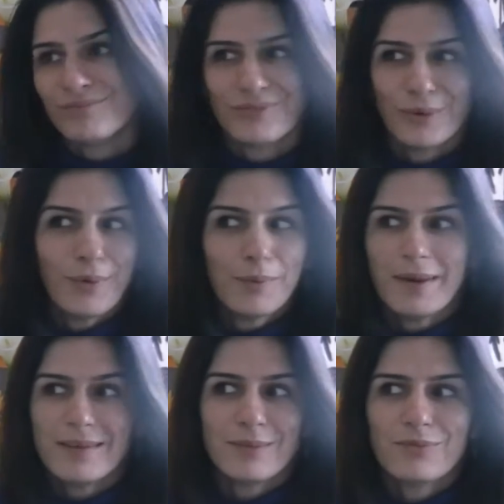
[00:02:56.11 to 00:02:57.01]
do you want to
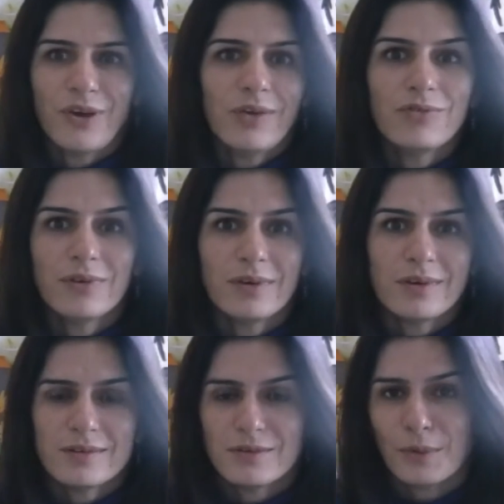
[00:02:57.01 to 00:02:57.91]
make some
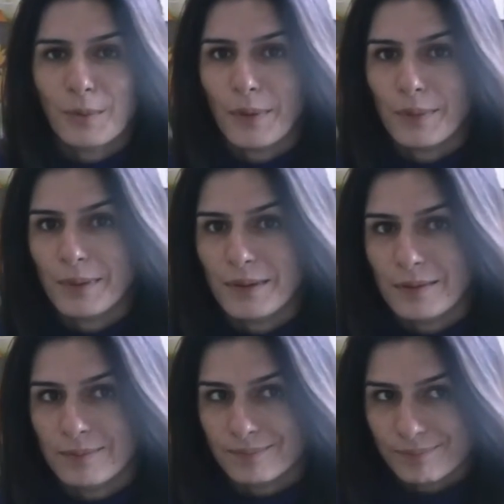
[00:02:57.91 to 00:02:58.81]
changes, do you want to
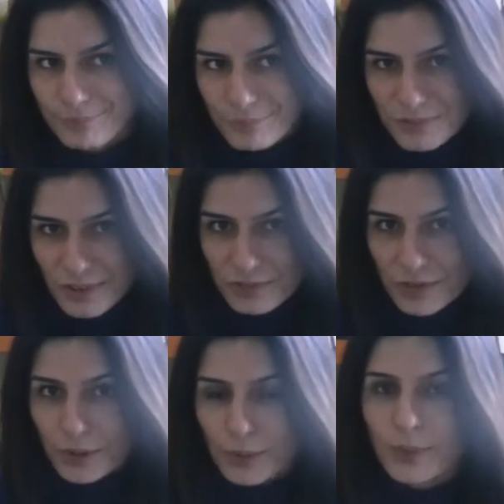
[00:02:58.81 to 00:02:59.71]
be
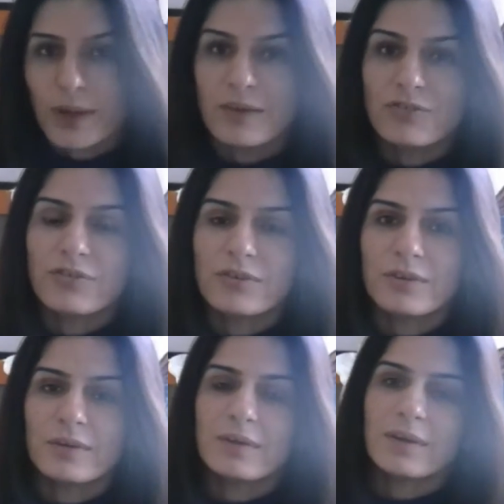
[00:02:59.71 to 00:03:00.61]
changing a
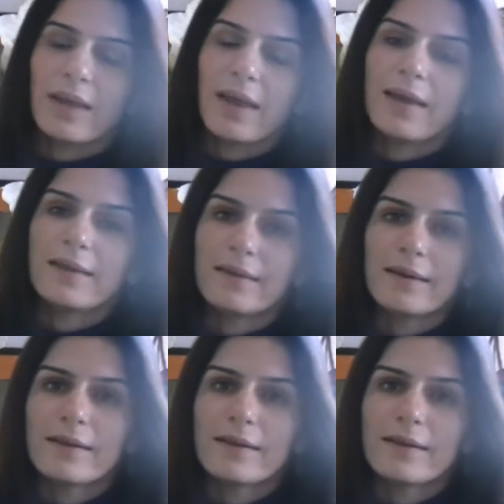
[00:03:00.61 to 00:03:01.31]
location, and